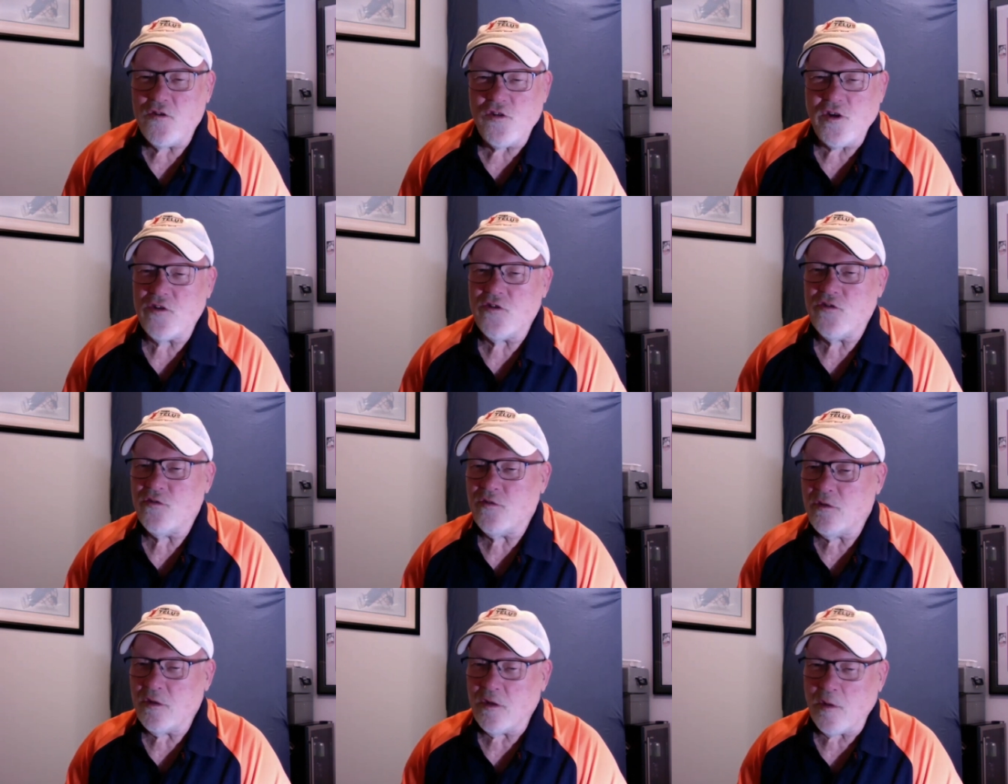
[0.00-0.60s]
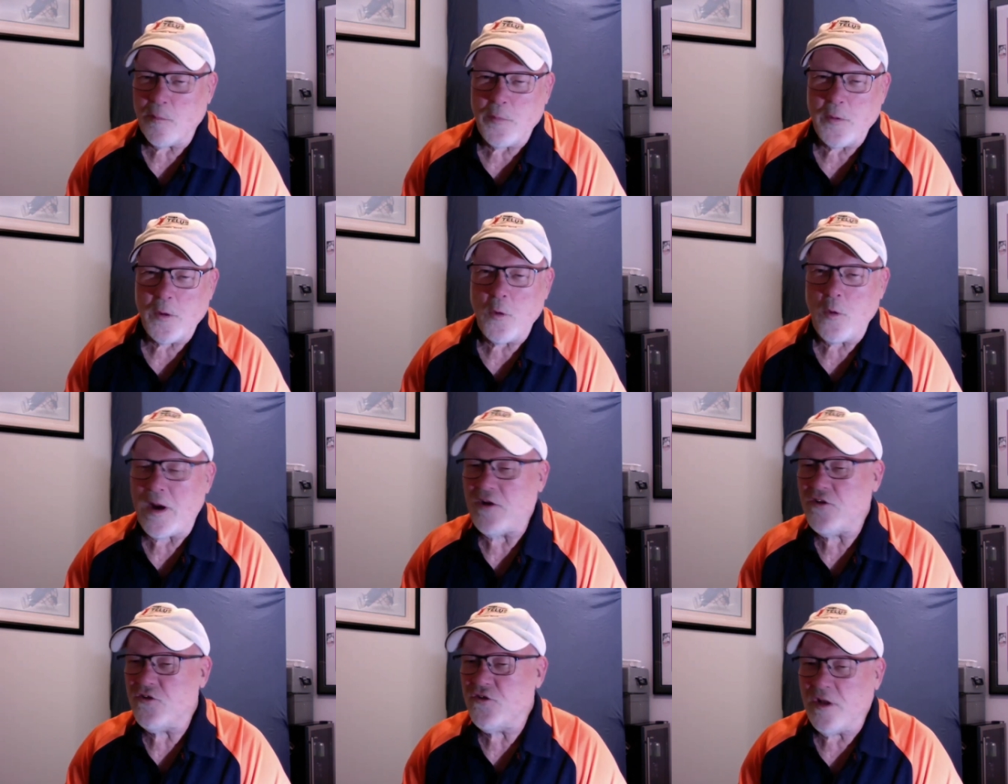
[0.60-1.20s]
Just the
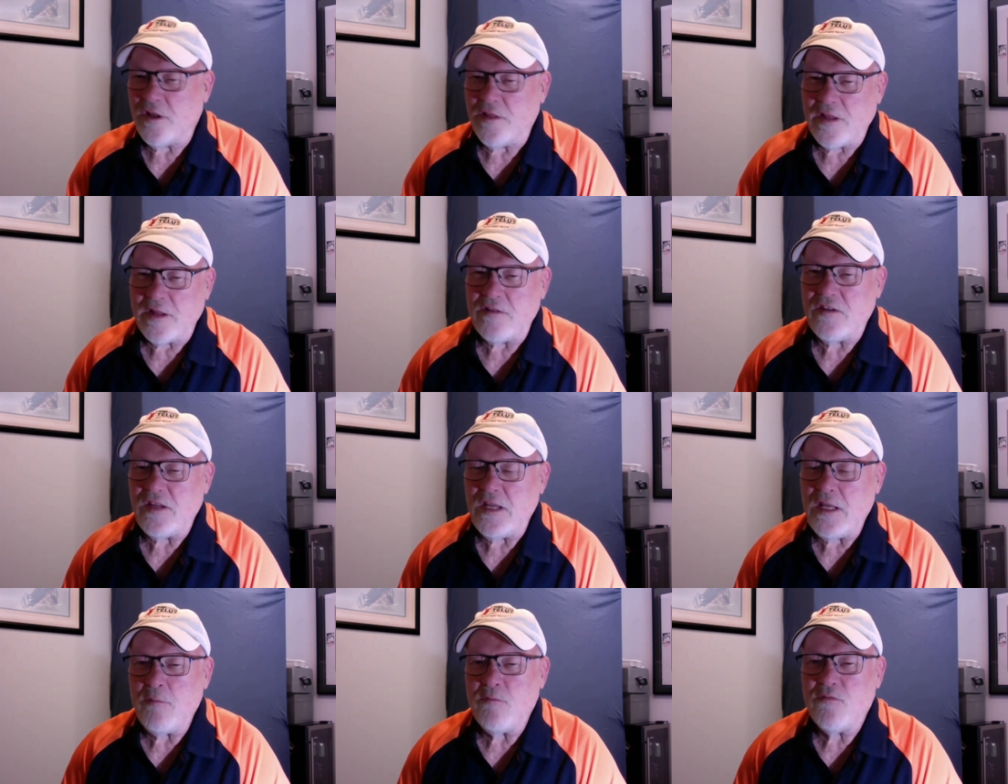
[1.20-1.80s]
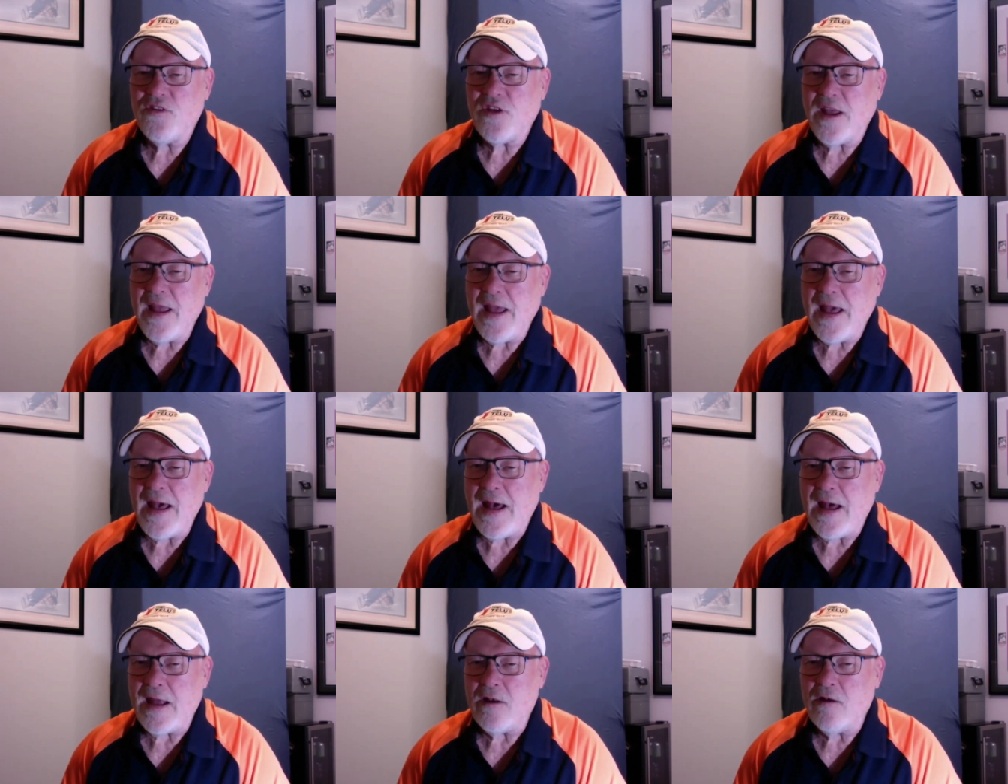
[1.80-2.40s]
progression of the teams I
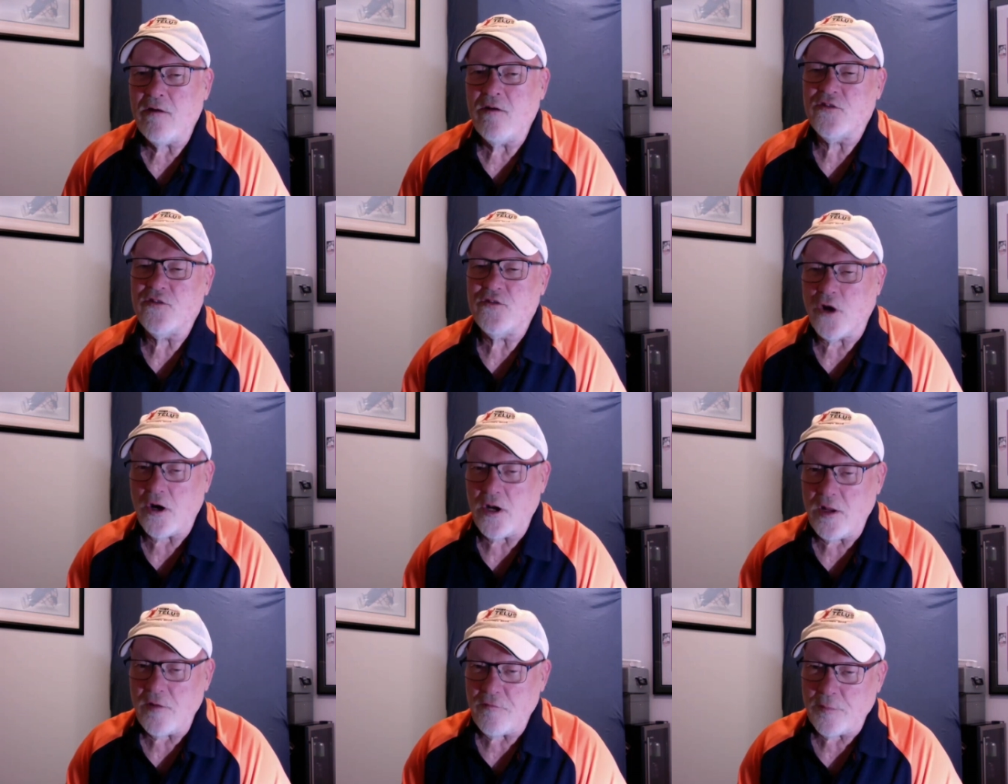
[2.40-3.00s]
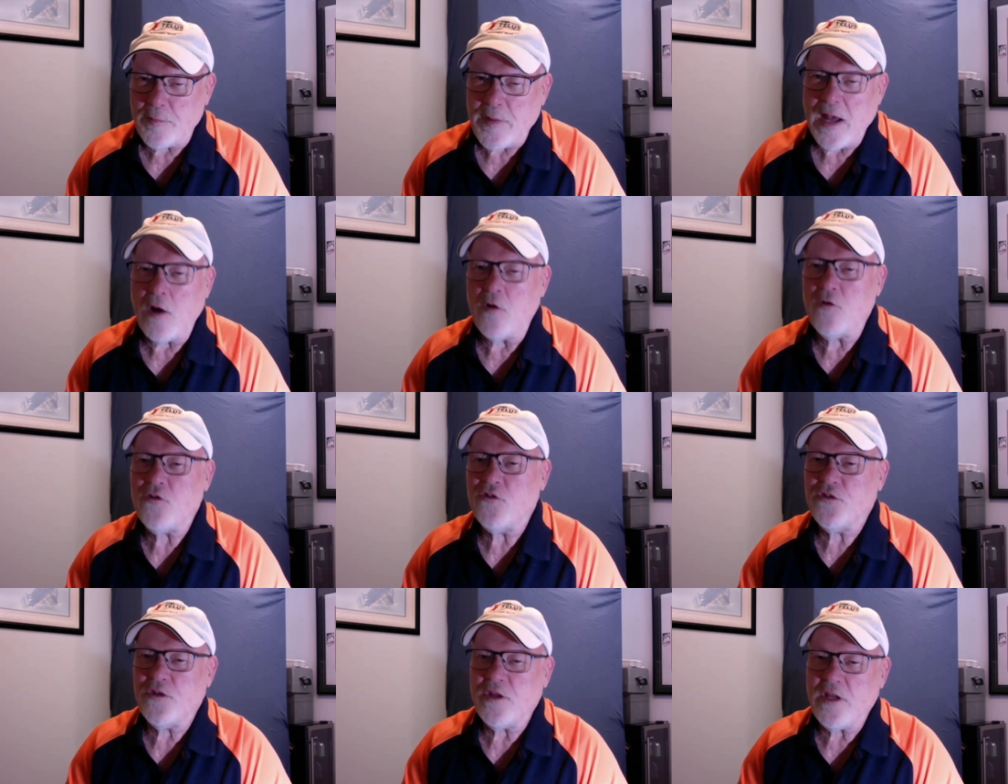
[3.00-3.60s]
had, starting from
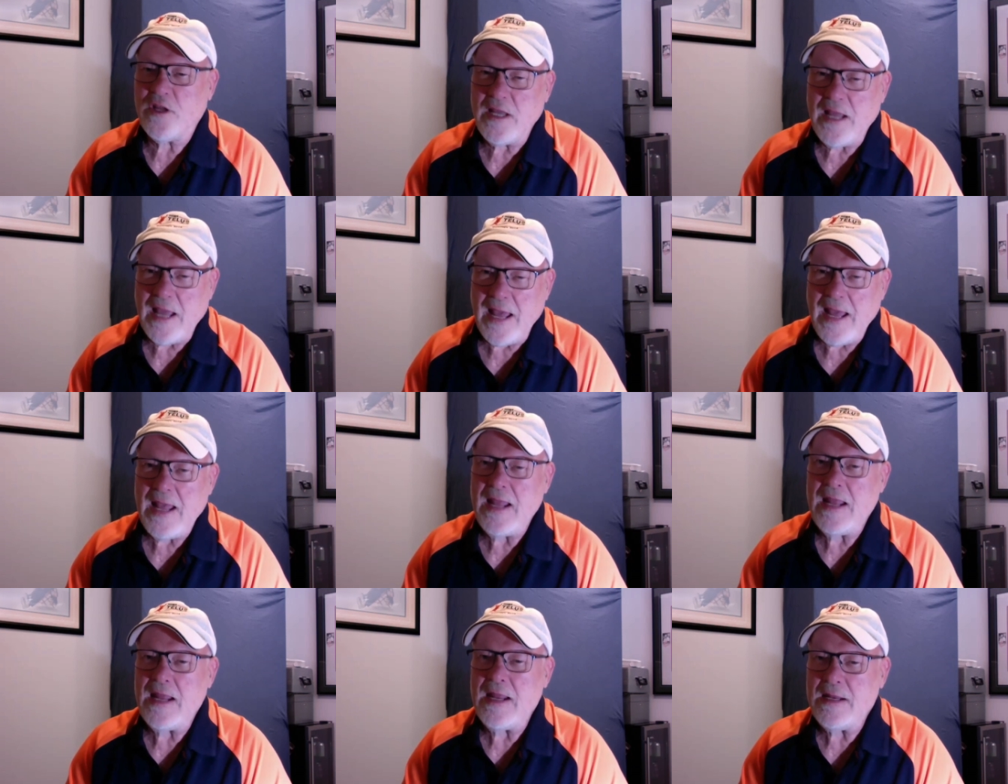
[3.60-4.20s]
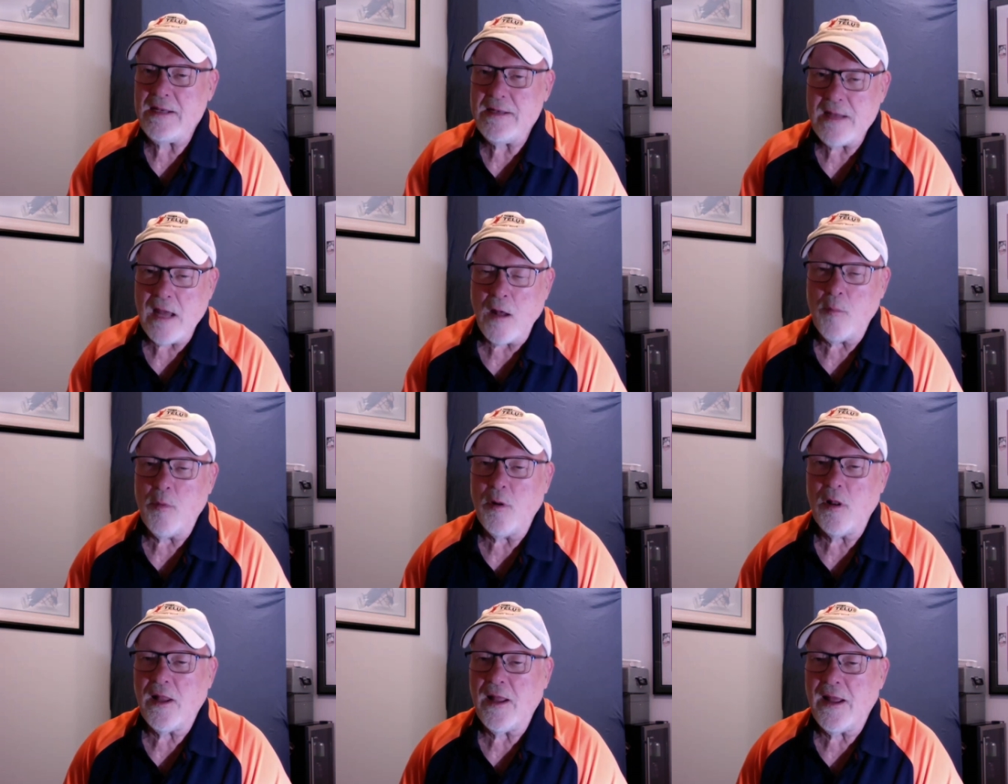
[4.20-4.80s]
house league, A,
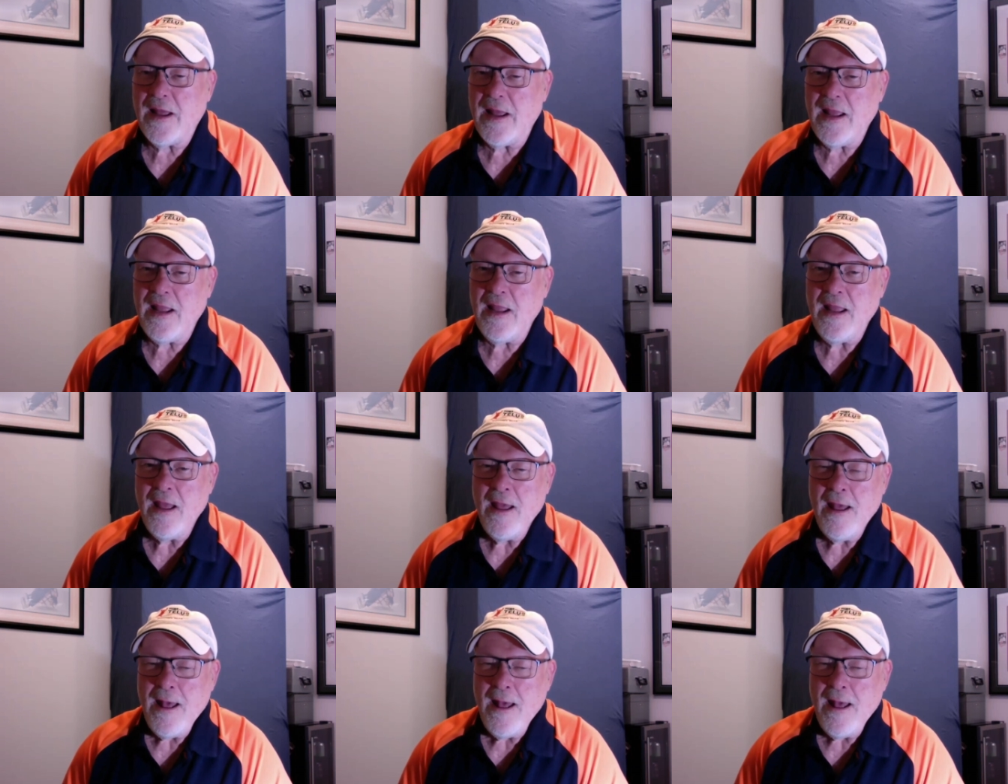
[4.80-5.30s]
double A.